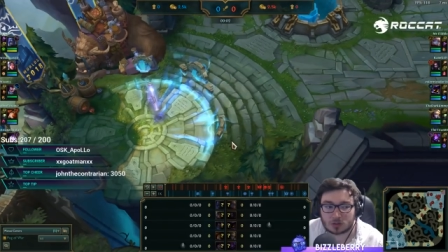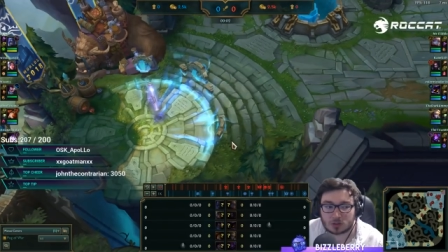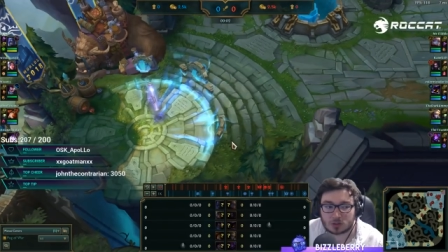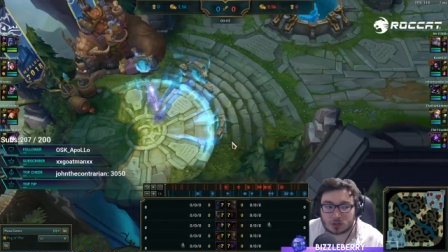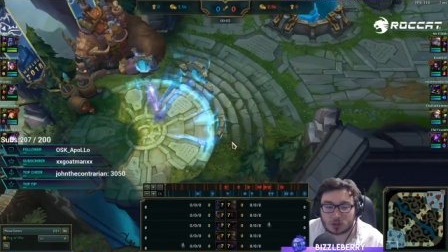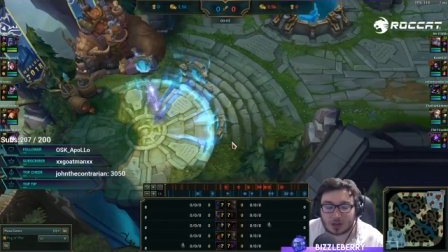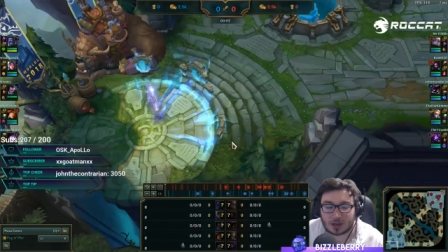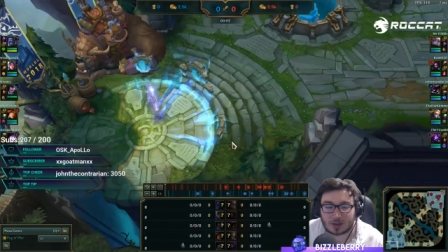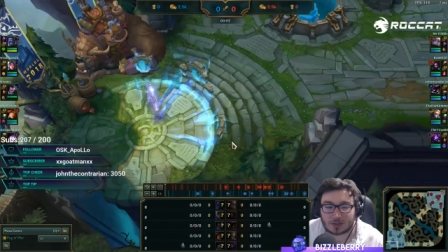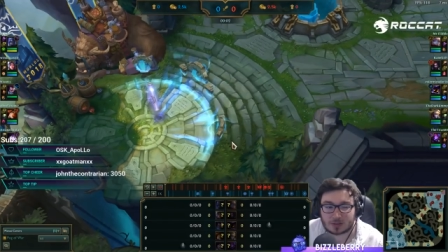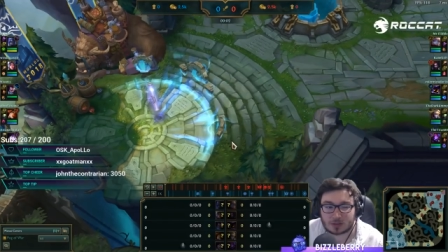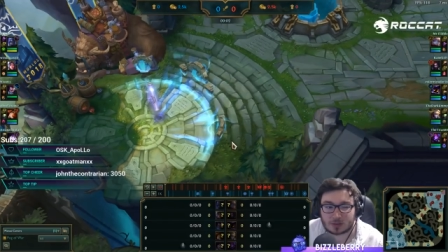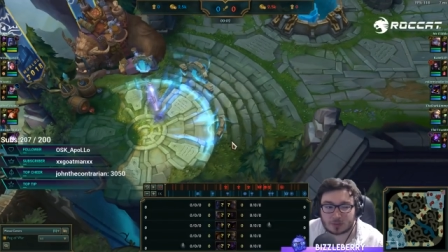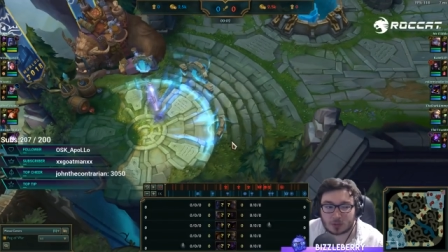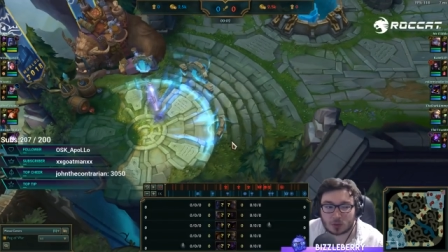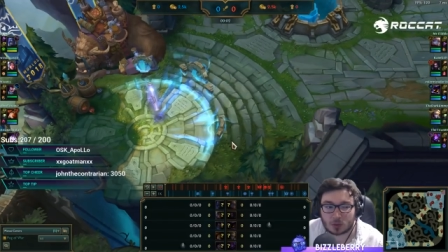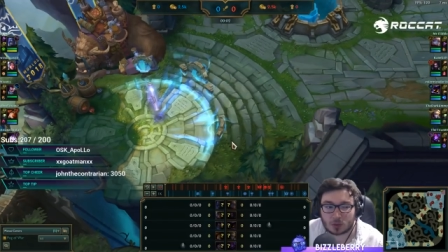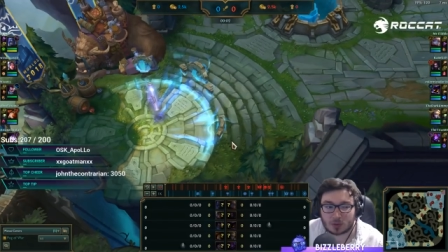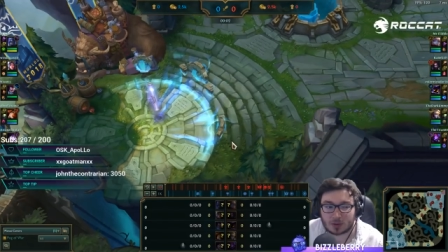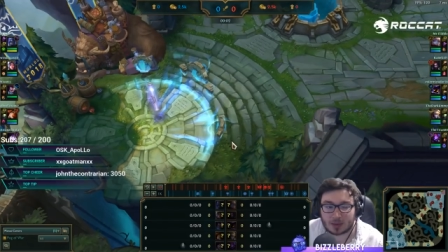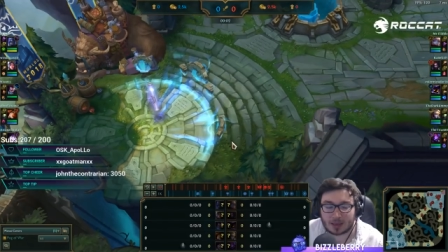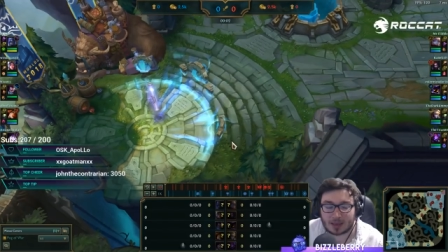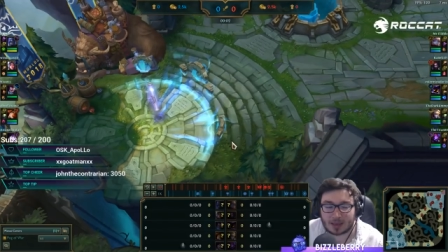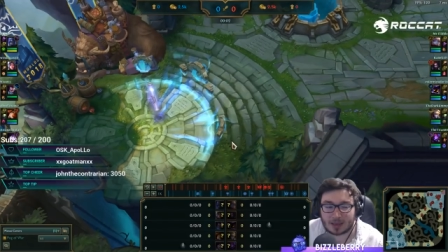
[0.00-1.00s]
So you have some
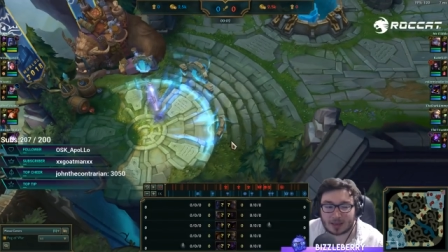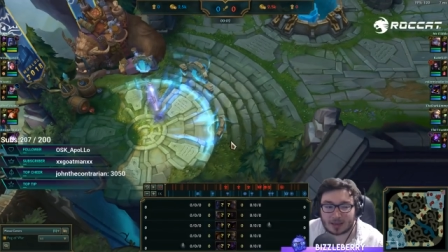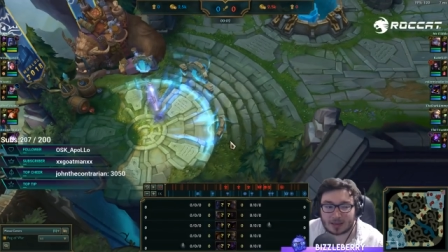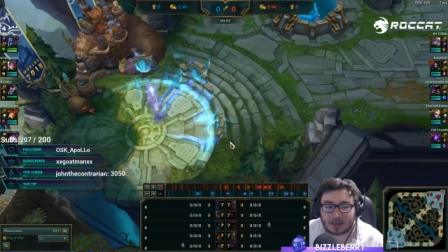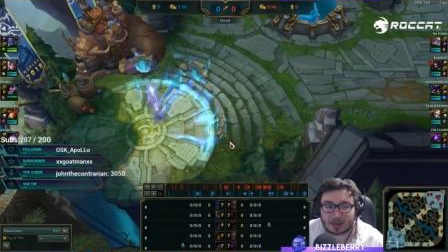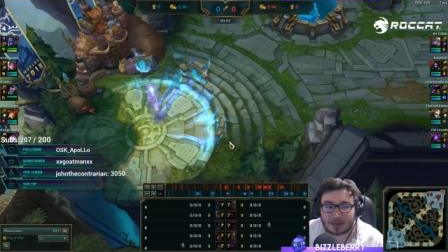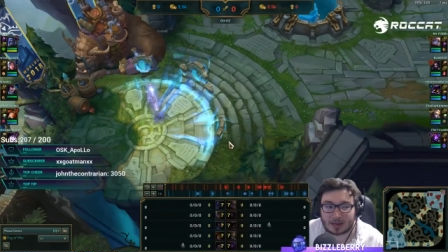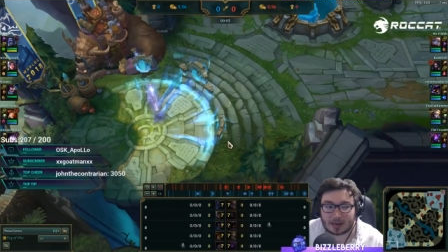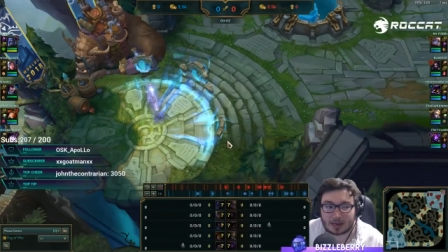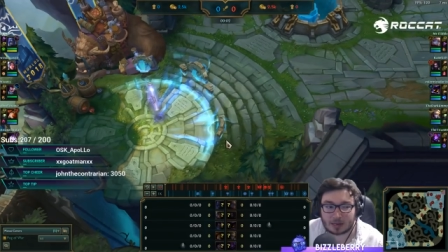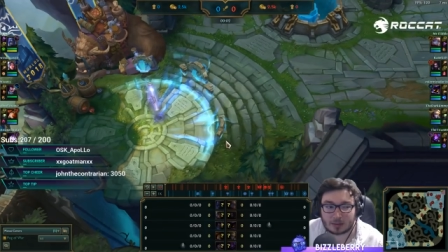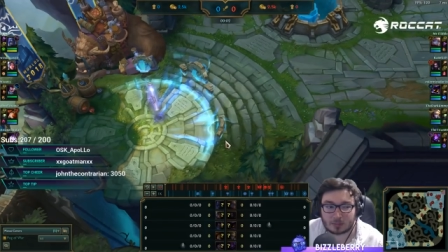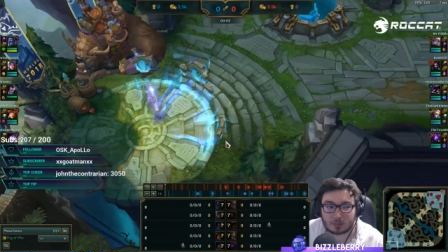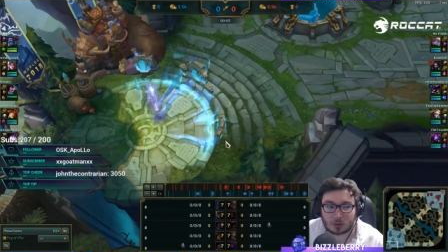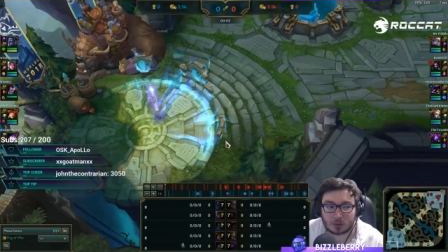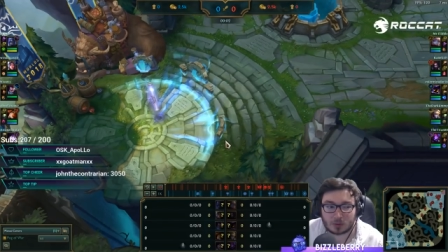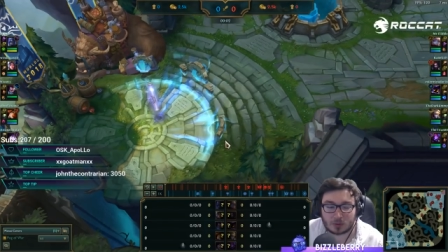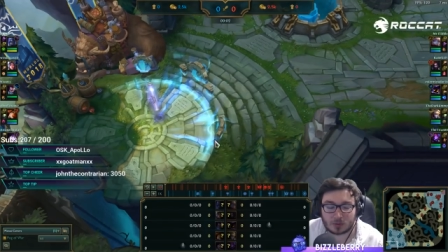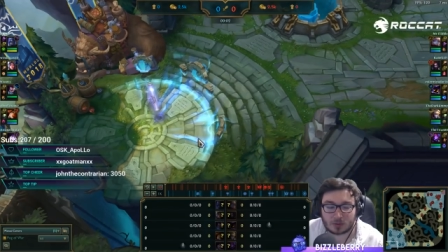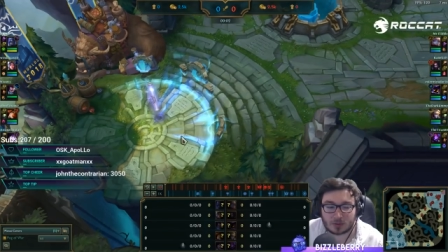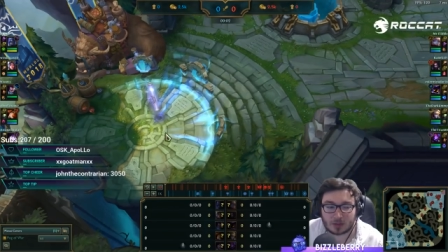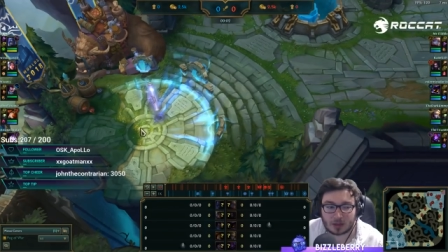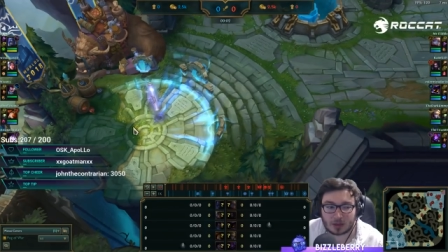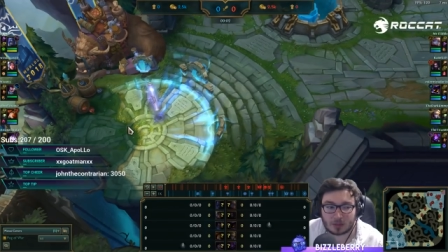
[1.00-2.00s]
okay lane
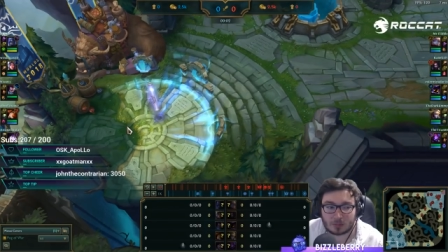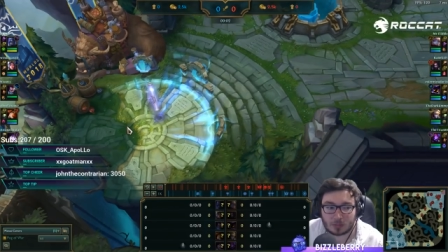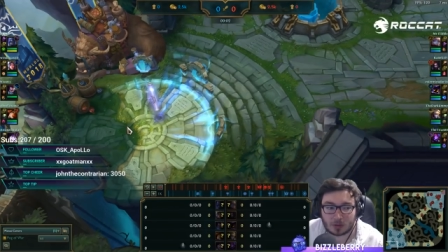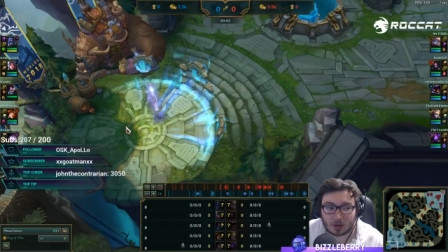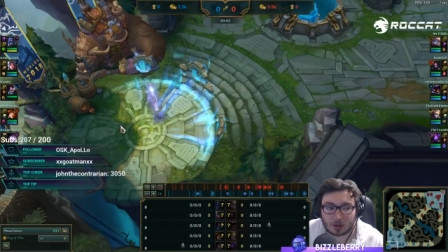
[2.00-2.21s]
poke there,